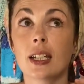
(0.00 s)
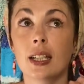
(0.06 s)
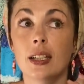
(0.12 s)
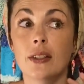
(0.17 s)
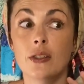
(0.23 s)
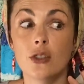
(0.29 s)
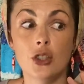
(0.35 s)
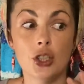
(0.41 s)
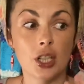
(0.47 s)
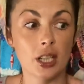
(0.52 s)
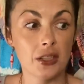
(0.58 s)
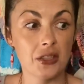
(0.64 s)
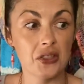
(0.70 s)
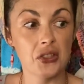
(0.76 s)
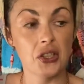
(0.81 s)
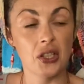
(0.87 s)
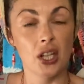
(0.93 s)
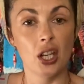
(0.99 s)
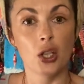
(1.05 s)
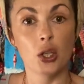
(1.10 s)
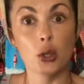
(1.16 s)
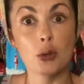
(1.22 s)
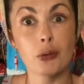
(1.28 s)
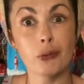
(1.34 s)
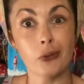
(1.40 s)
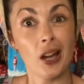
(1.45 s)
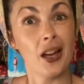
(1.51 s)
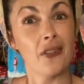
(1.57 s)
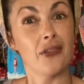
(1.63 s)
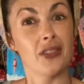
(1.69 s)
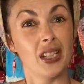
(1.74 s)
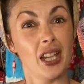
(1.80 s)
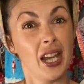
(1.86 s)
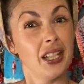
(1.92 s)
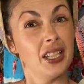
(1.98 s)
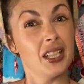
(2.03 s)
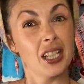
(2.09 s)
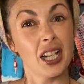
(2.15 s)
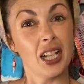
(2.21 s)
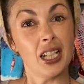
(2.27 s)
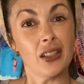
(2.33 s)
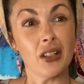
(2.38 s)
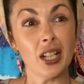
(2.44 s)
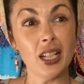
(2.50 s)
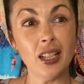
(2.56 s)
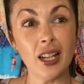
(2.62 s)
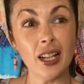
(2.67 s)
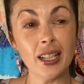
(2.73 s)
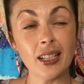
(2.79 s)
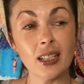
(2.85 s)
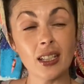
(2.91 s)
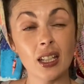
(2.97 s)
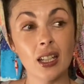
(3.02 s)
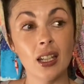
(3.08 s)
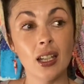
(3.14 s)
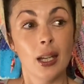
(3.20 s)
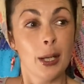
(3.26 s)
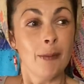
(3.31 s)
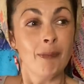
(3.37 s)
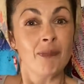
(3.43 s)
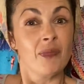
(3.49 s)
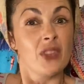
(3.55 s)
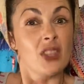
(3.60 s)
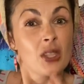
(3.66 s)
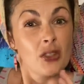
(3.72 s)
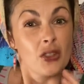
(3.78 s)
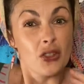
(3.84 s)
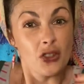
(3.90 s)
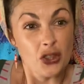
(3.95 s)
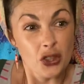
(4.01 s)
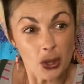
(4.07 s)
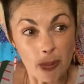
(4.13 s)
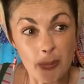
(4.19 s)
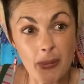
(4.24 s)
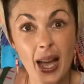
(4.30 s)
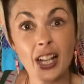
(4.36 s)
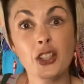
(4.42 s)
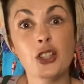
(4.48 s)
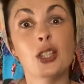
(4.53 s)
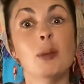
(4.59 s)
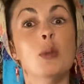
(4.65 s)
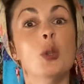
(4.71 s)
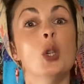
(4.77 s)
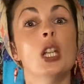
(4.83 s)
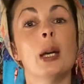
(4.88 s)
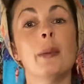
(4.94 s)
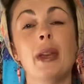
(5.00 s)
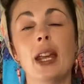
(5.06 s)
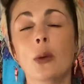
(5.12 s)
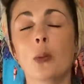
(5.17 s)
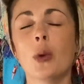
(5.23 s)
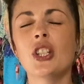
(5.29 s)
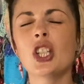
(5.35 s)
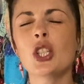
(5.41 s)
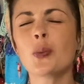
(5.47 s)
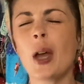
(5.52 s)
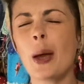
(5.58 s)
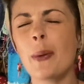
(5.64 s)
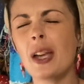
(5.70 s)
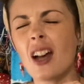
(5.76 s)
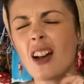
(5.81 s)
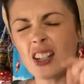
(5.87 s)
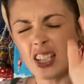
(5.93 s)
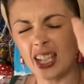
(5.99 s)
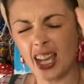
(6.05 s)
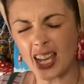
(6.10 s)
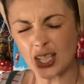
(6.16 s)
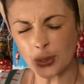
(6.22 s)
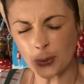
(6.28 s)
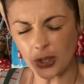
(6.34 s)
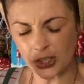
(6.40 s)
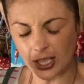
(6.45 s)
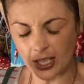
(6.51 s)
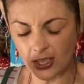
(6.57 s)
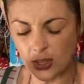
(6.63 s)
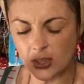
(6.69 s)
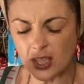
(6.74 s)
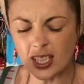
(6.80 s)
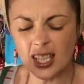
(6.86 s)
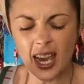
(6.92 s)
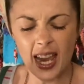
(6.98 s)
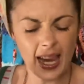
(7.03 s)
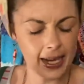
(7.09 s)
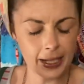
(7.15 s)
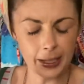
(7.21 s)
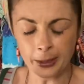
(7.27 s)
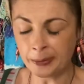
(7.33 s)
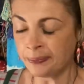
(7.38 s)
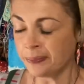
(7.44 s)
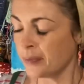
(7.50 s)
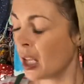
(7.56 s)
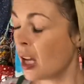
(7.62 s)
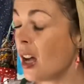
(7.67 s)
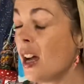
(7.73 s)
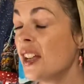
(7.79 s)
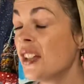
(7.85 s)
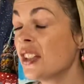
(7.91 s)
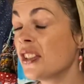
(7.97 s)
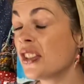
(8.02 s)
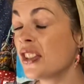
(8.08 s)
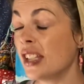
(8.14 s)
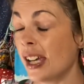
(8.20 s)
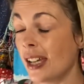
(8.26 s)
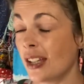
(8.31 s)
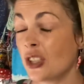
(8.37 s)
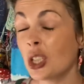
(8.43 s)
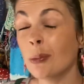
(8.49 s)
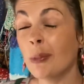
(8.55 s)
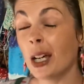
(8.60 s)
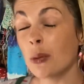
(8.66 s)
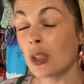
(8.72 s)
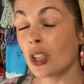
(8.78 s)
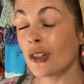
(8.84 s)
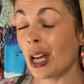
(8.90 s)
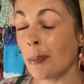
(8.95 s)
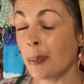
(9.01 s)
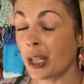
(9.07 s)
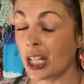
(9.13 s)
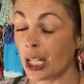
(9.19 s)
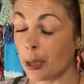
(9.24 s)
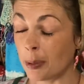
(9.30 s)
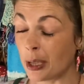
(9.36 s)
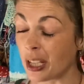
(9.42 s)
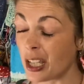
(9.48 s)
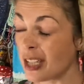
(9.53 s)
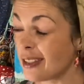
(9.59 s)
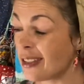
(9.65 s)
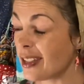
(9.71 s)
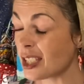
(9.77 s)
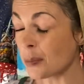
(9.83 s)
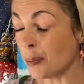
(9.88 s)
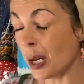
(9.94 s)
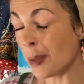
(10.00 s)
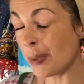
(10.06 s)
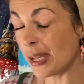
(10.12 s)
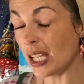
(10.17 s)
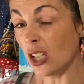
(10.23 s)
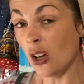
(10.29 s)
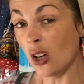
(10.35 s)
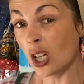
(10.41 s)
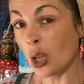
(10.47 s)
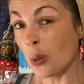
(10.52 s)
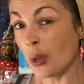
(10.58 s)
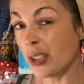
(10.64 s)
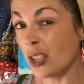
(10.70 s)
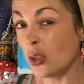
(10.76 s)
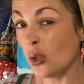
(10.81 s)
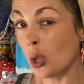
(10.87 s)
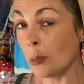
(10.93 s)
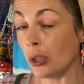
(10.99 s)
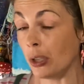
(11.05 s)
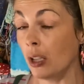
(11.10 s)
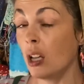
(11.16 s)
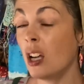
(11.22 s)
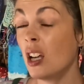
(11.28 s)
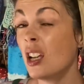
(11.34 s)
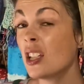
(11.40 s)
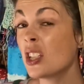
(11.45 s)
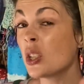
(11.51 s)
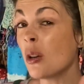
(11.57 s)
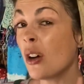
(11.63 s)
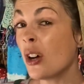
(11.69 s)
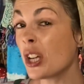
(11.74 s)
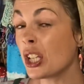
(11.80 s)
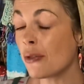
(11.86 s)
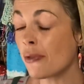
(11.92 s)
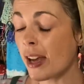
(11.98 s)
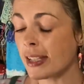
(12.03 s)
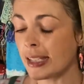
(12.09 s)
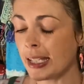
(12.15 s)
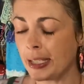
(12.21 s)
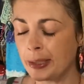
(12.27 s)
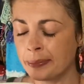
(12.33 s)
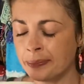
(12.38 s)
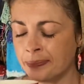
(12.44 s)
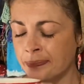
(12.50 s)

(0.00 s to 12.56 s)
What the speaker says: can just craft any colour I like to match the mood I'm in, which is where we are today, Squishers. So today, under the stairs, you might want to grab a cuppa because this might be a longer one than normal. So are you ready?